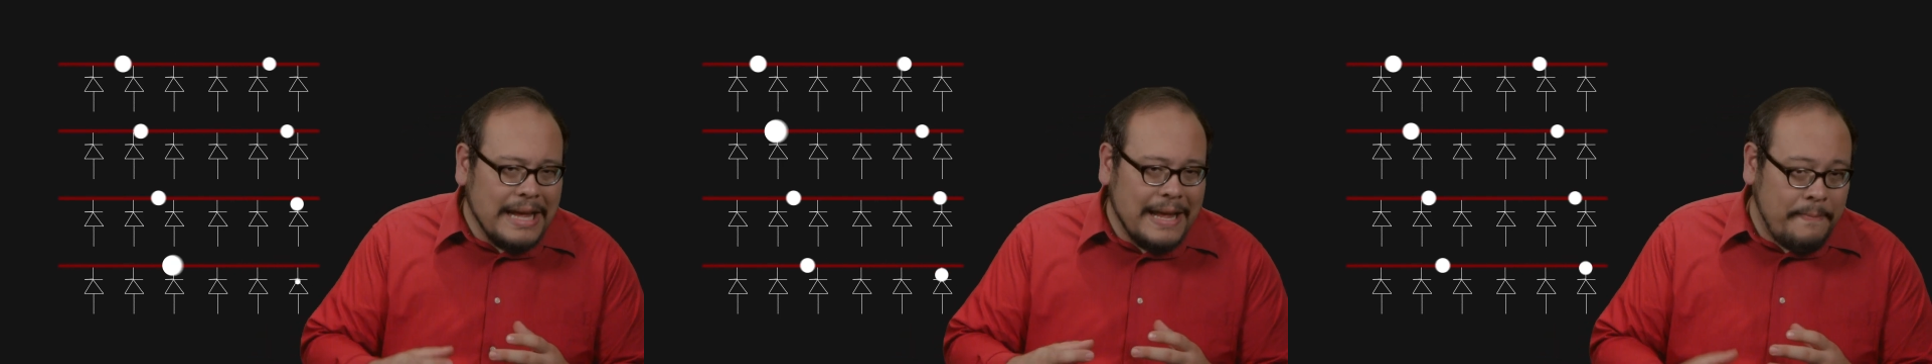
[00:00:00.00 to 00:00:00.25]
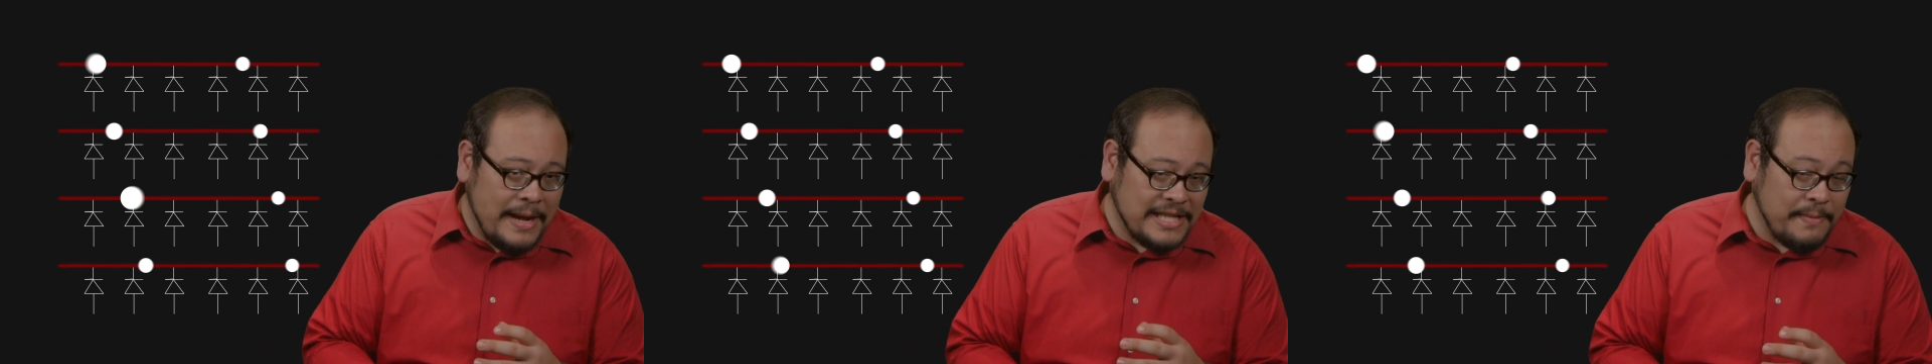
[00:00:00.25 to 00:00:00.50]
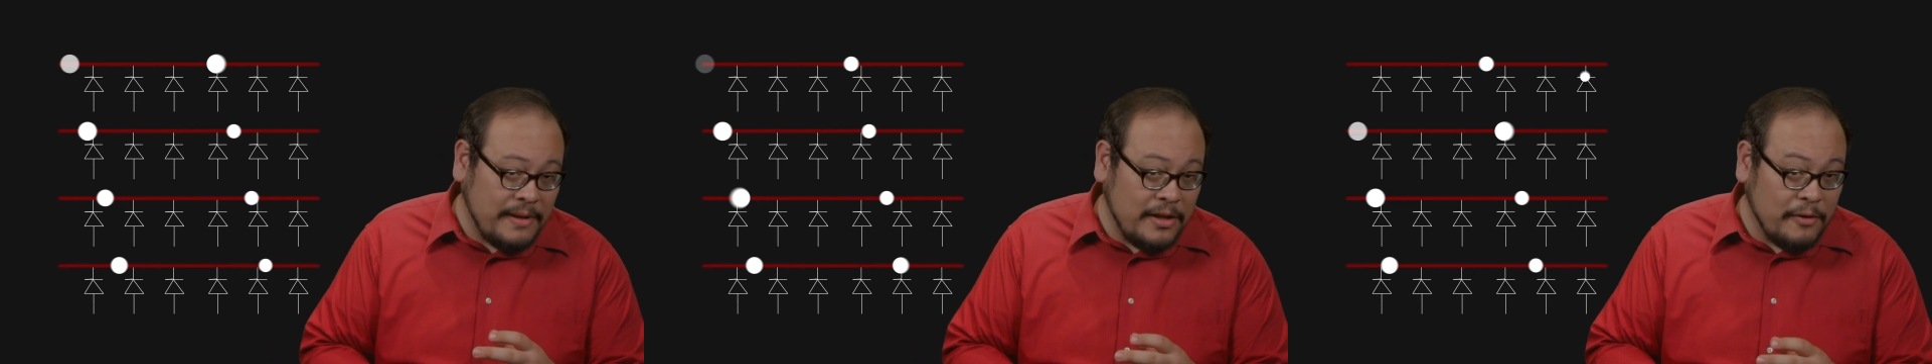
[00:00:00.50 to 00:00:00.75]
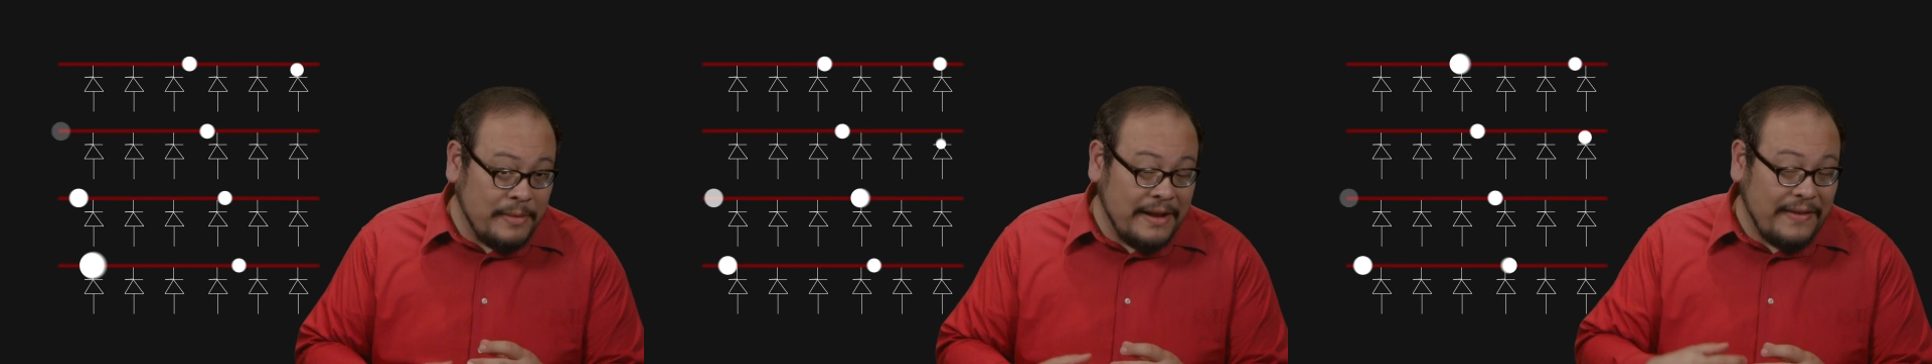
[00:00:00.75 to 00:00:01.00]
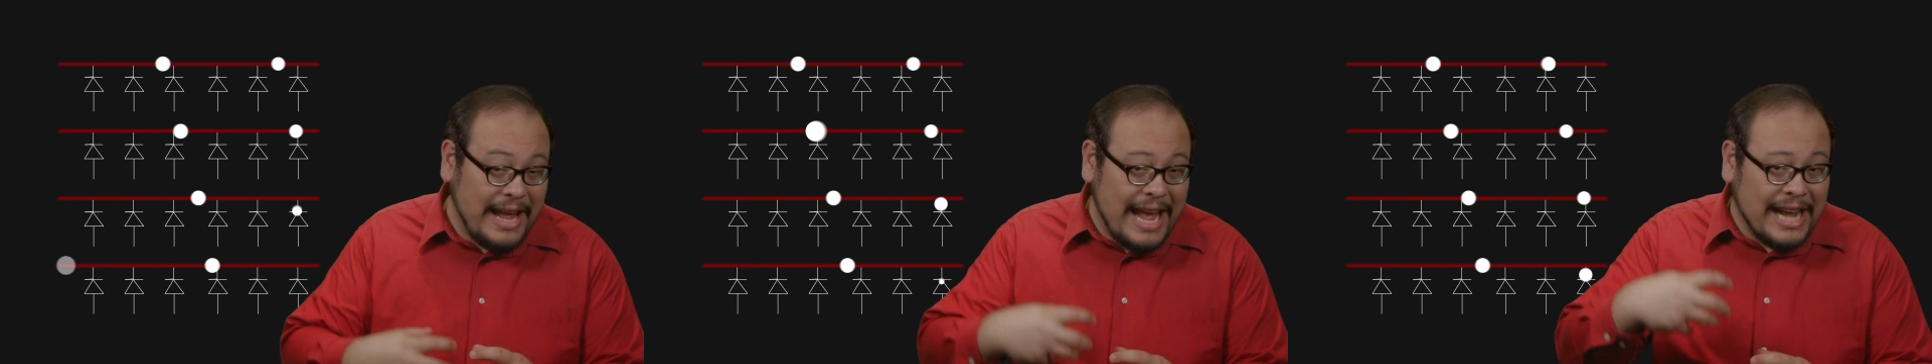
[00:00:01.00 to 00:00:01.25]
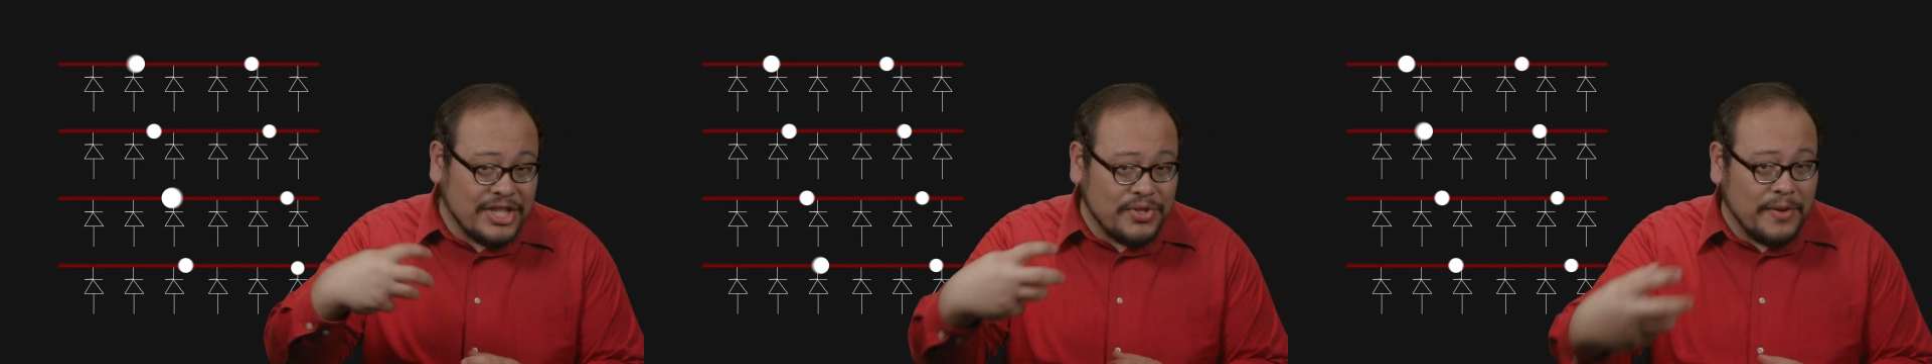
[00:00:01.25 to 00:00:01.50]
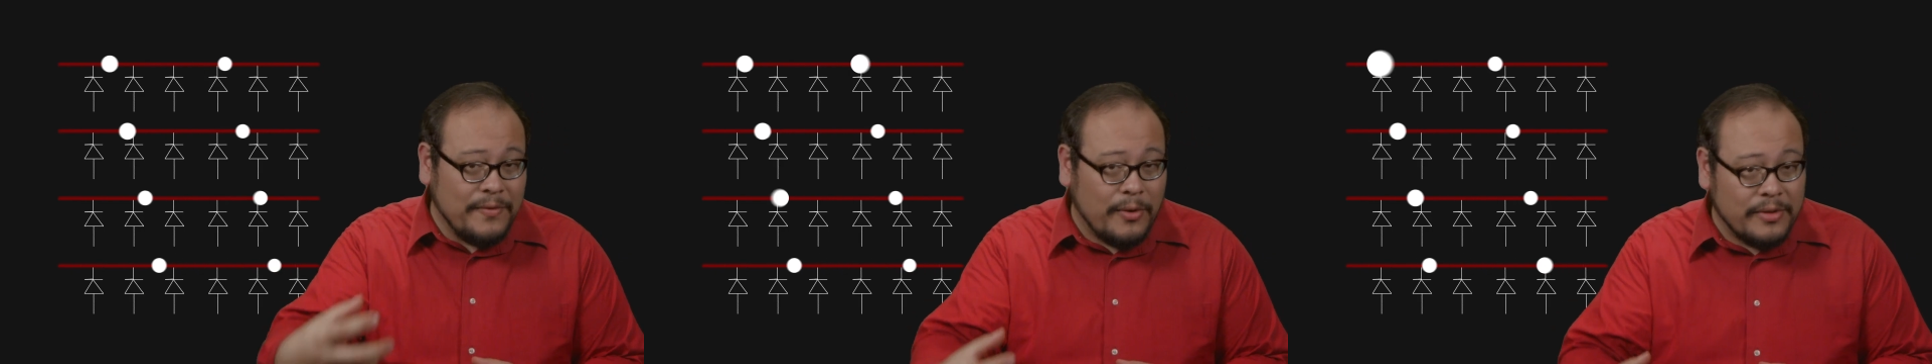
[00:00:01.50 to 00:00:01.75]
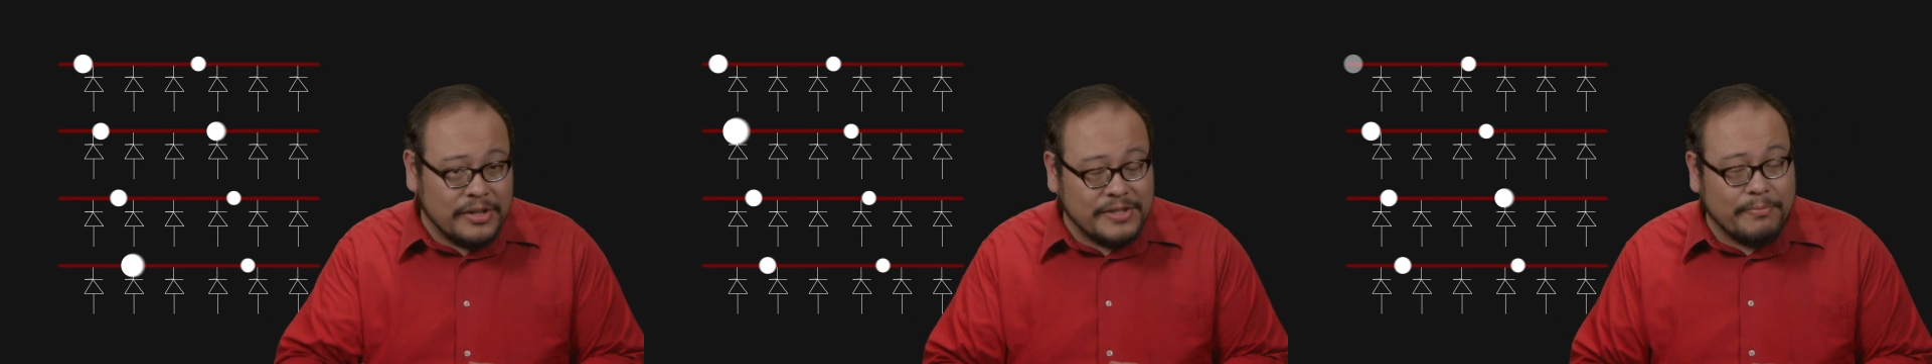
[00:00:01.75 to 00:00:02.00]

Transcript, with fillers: it picks up a little bit of extra voltage, a